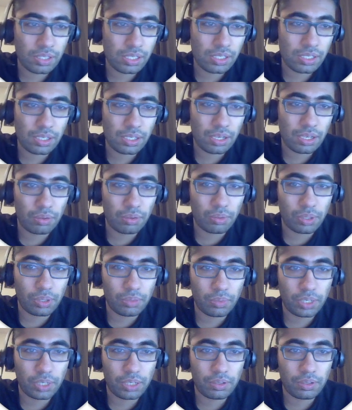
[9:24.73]
is another one
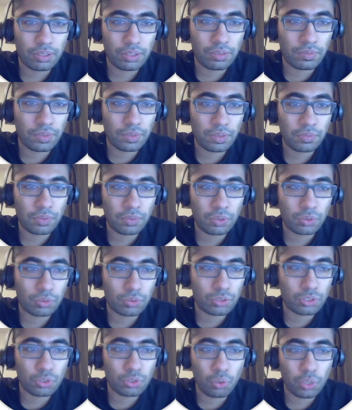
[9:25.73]
where if you're
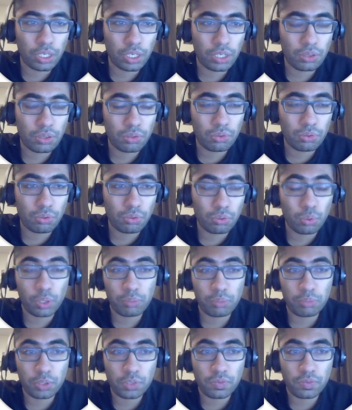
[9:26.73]
talking through
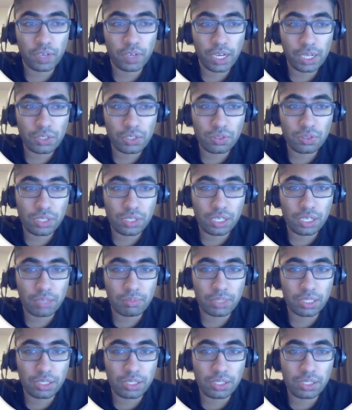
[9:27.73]
QuickBooks financial
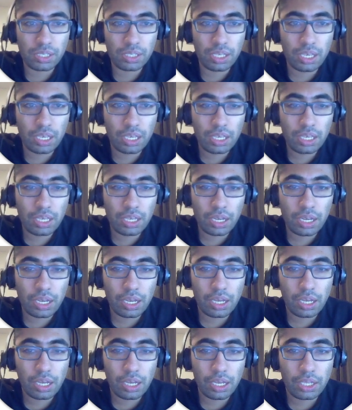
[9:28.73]
statements,
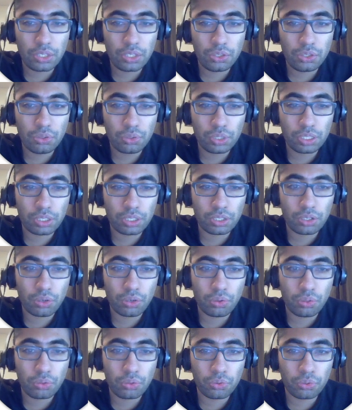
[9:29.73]
you can go
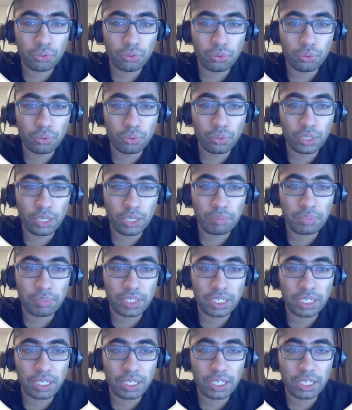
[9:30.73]
through a
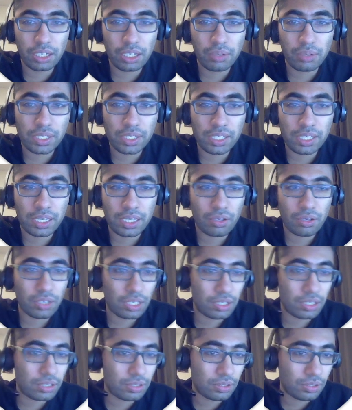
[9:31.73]
P&L and say,
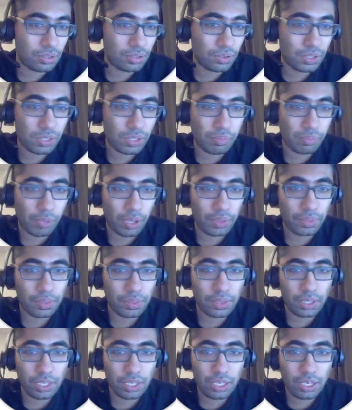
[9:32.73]
okay, this
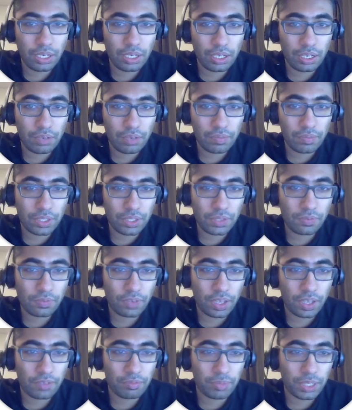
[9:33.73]
month, for this
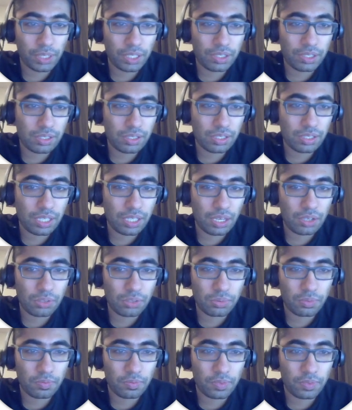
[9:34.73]
5 months, the sales
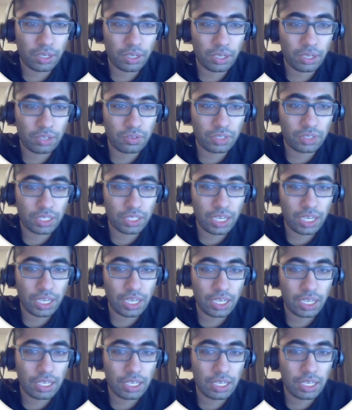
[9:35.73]
were
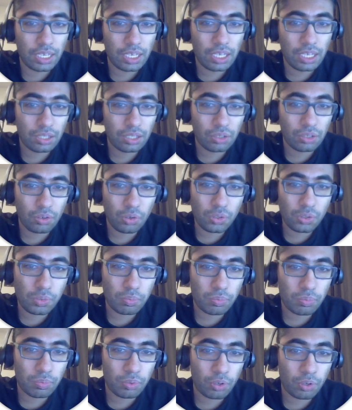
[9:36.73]
100K, the gross
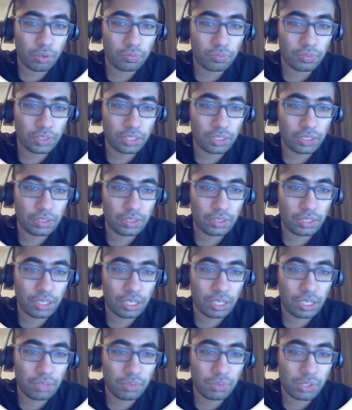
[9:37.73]
profit
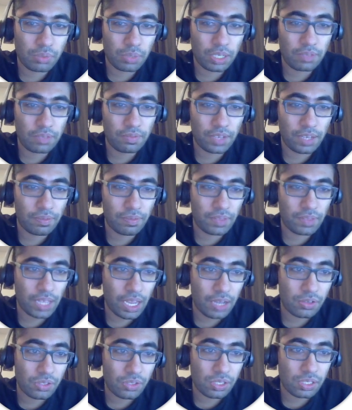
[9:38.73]
was
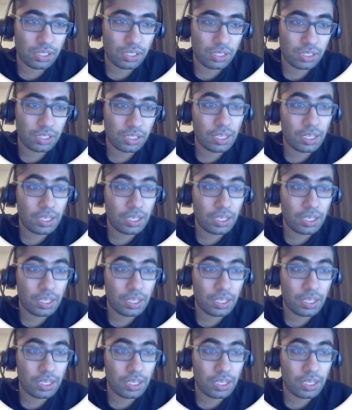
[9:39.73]
25,000,